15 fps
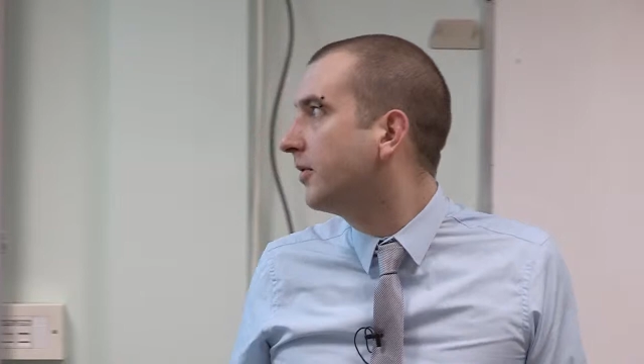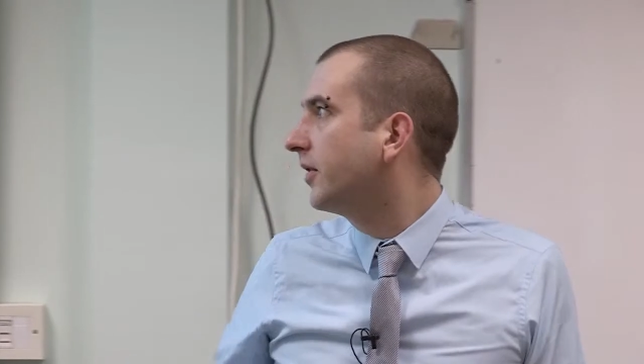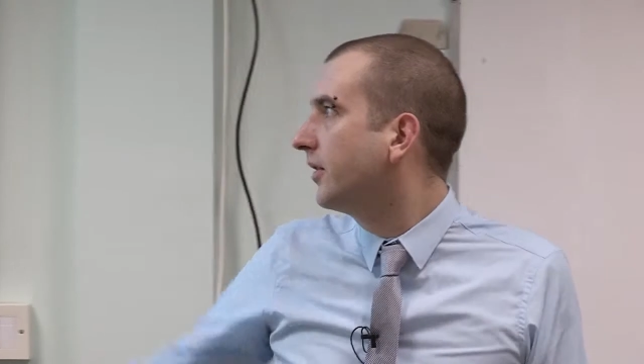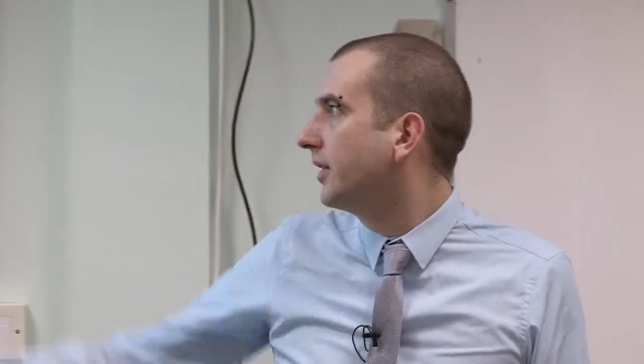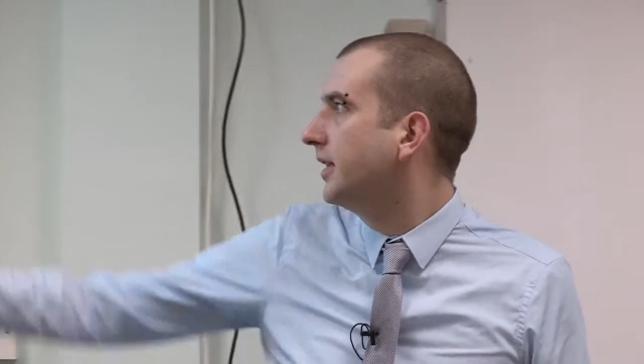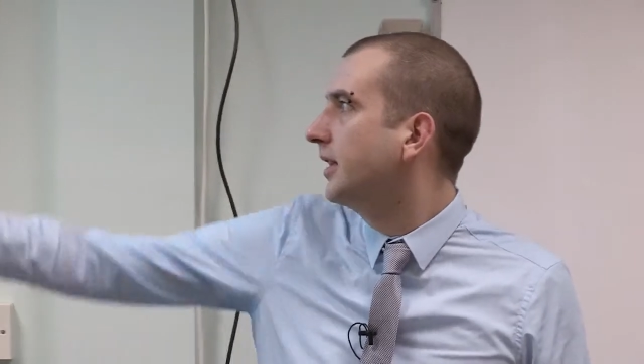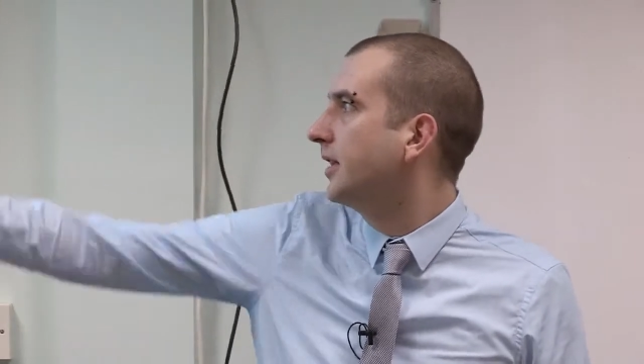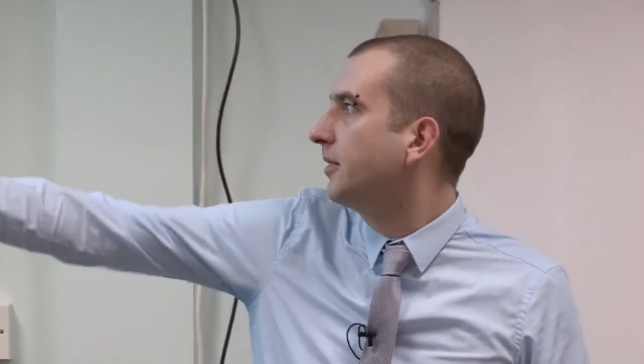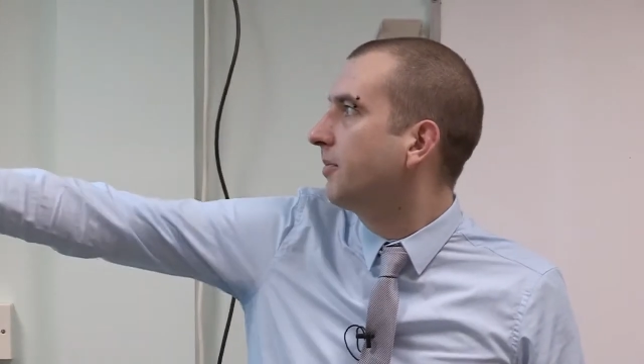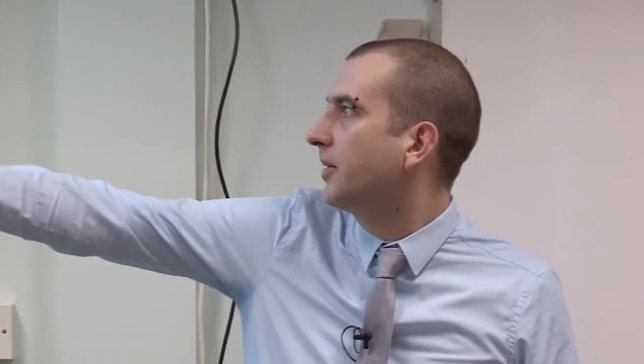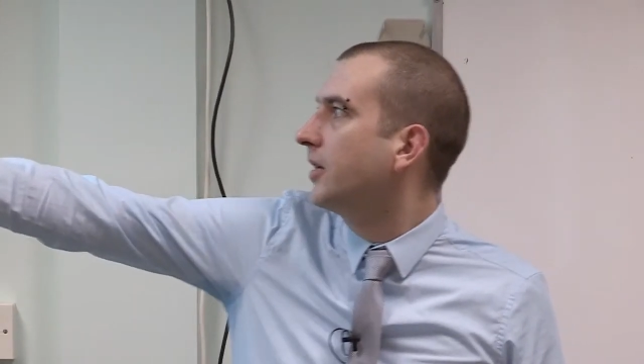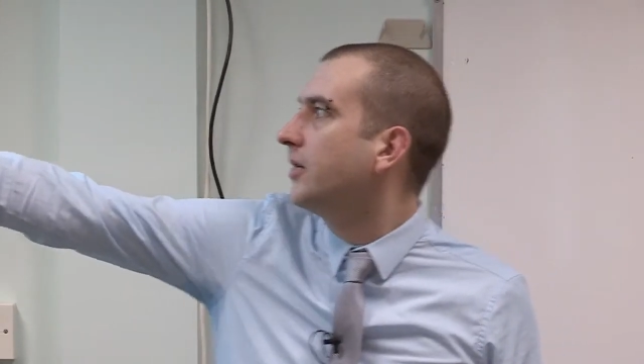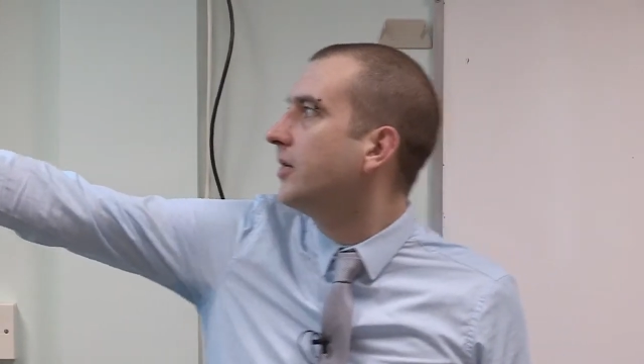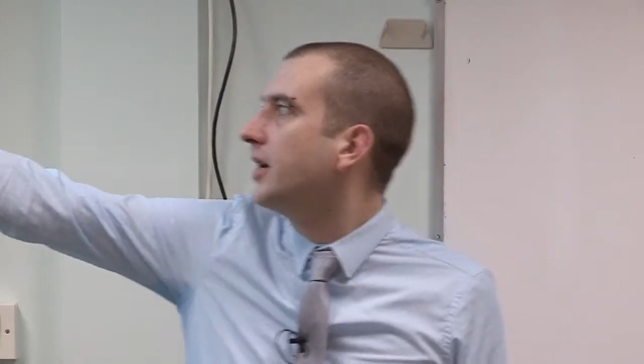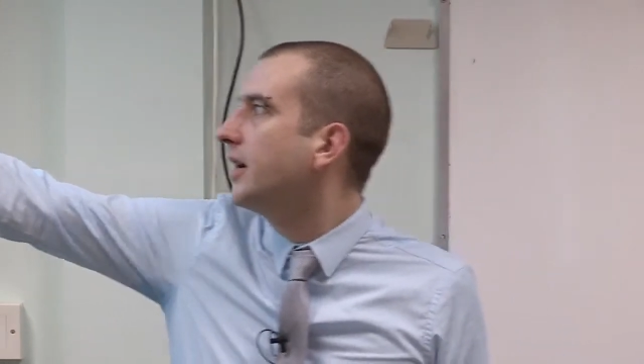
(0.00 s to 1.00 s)
We've got the
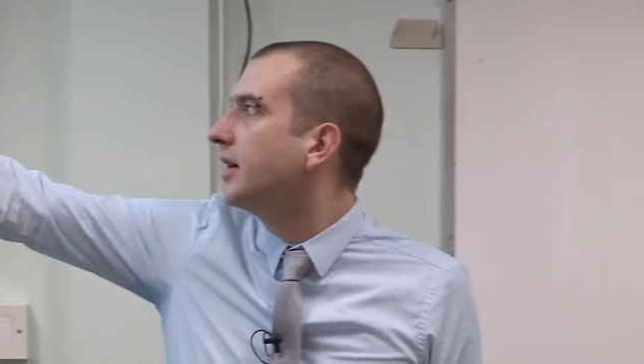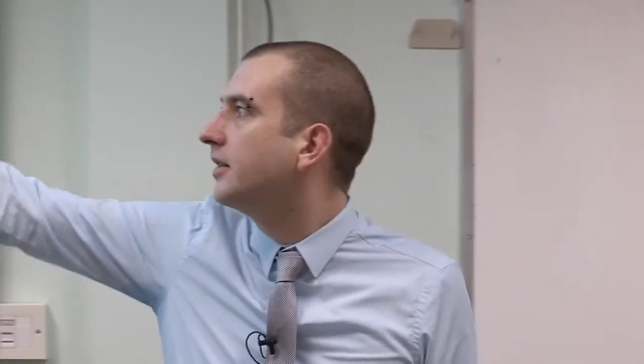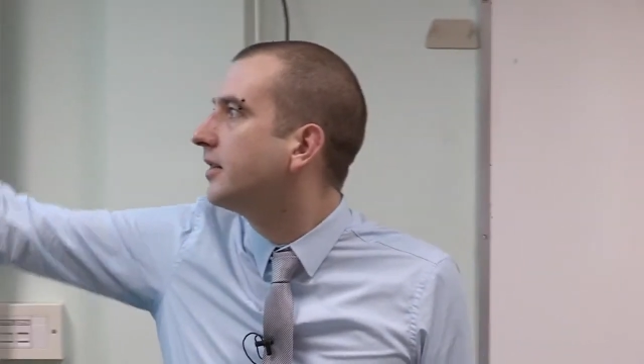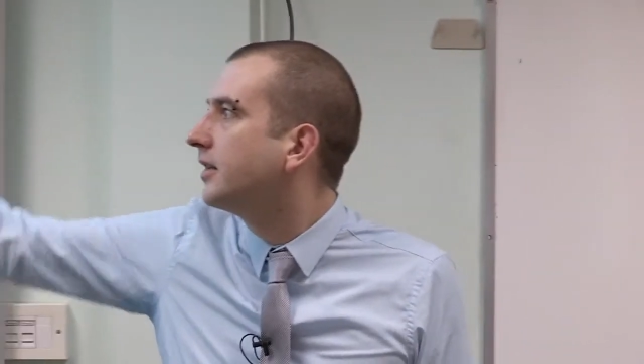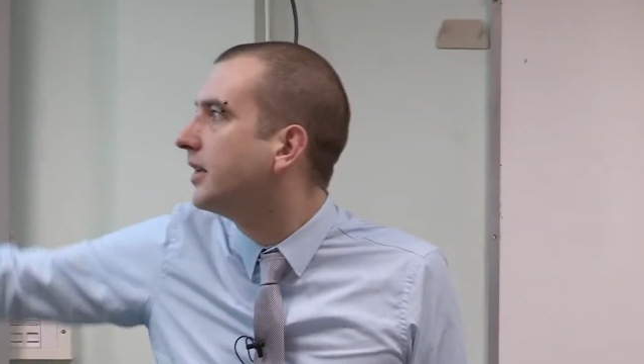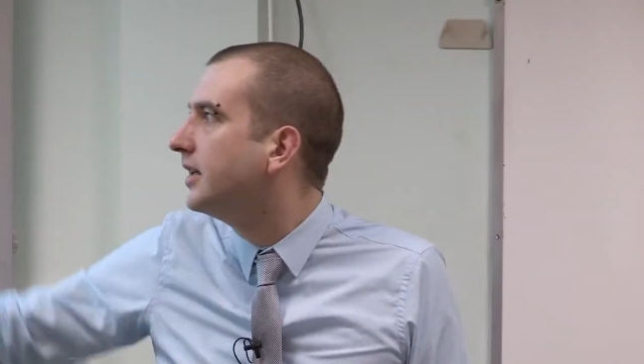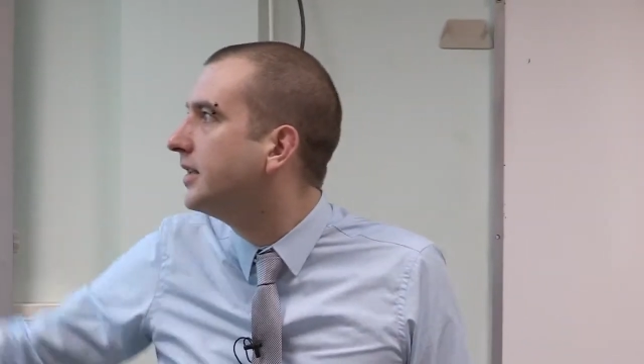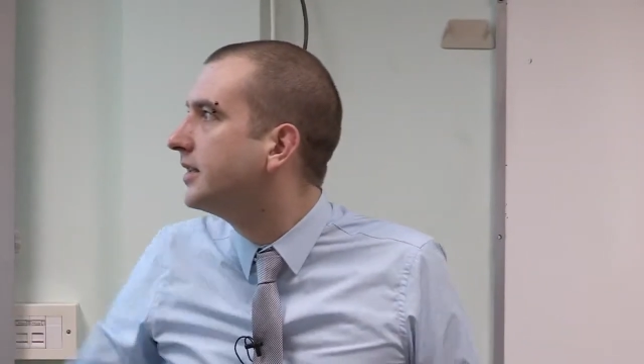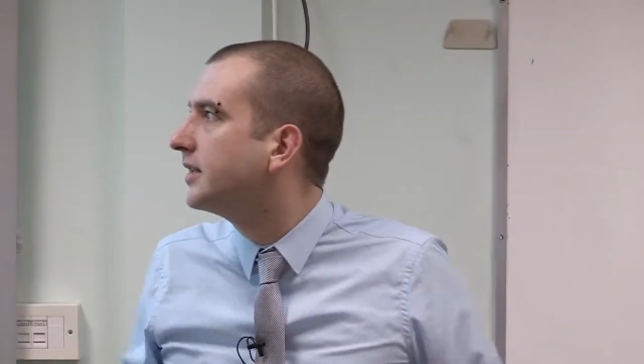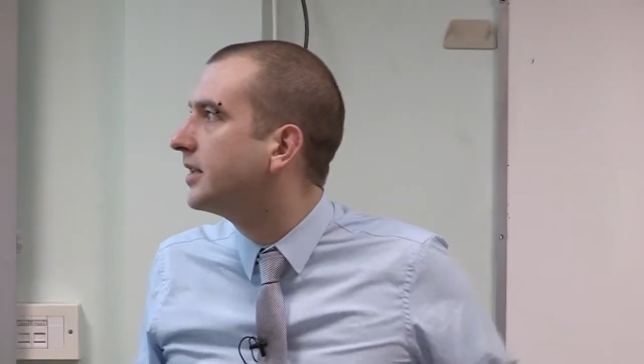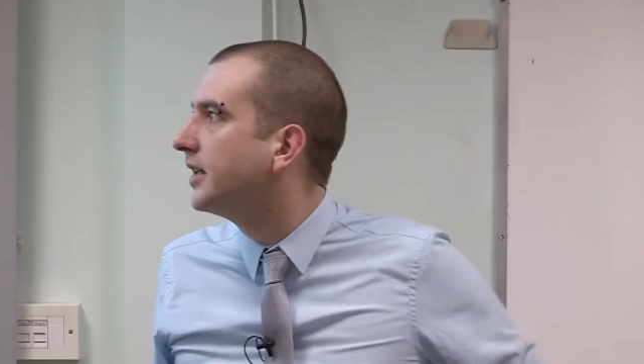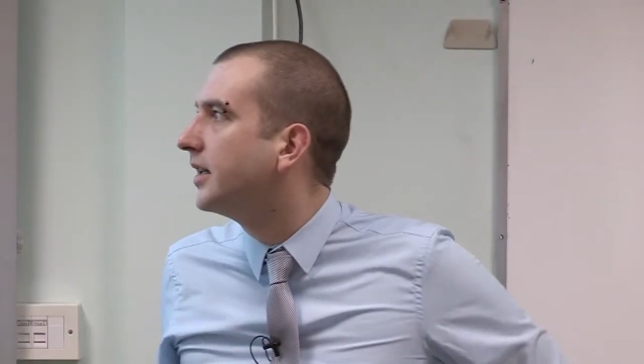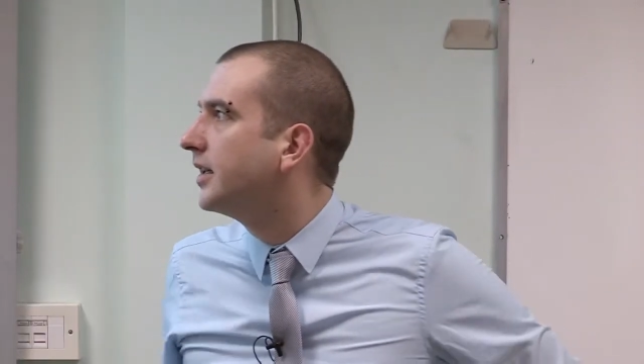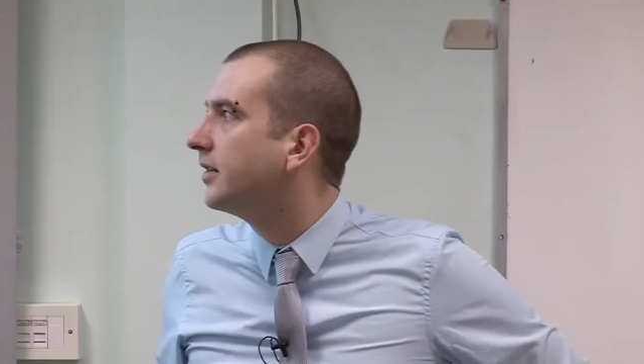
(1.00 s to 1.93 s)
blue line is